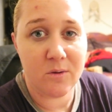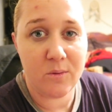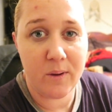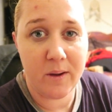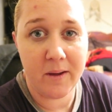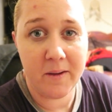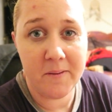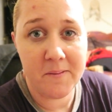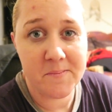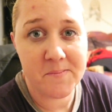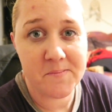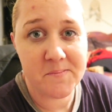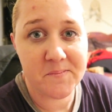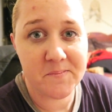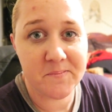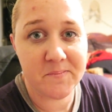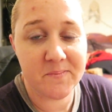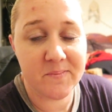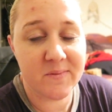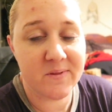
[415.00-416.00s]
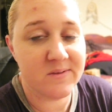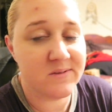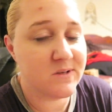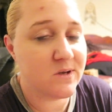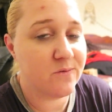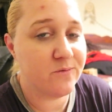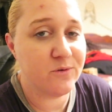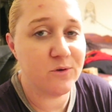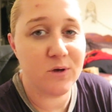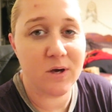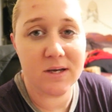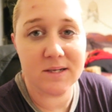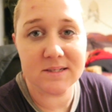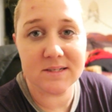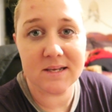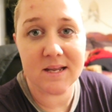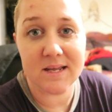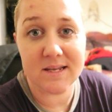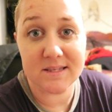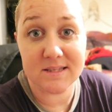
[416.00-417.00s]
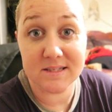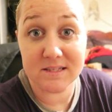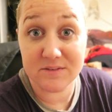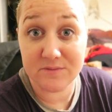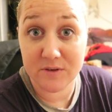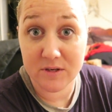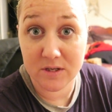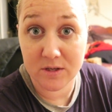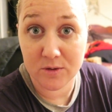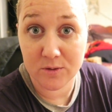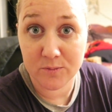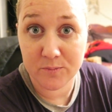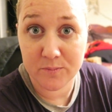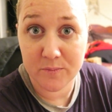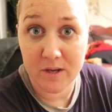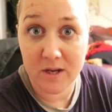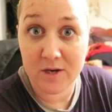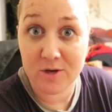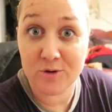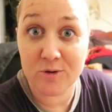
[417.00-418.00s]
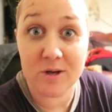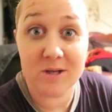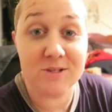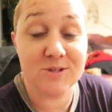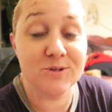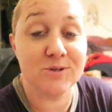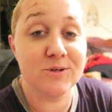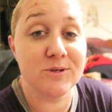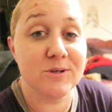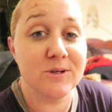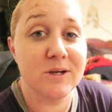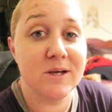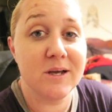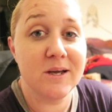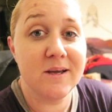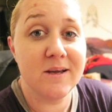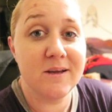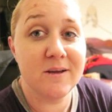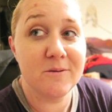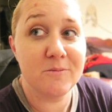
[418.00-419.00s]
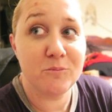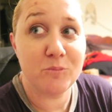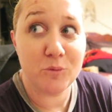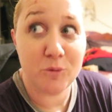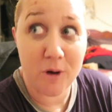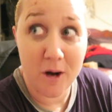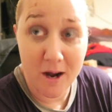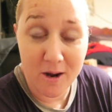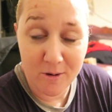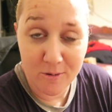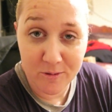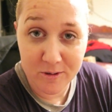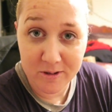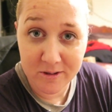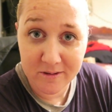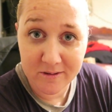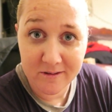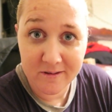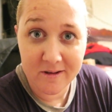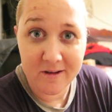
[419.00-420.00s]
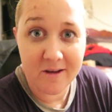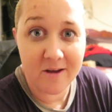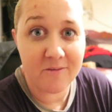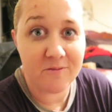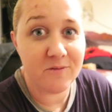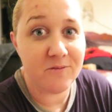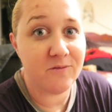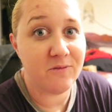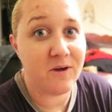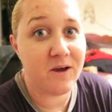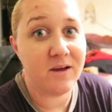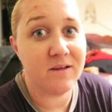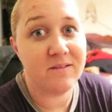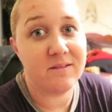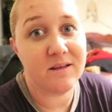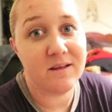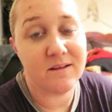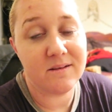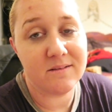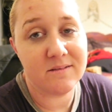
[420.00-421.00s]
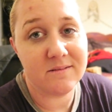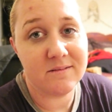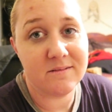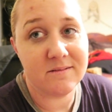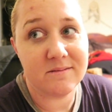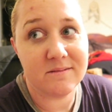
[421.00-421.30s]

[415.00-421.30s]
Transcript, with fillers: Okay? So if you guys like this video and you guys are proud of the fact that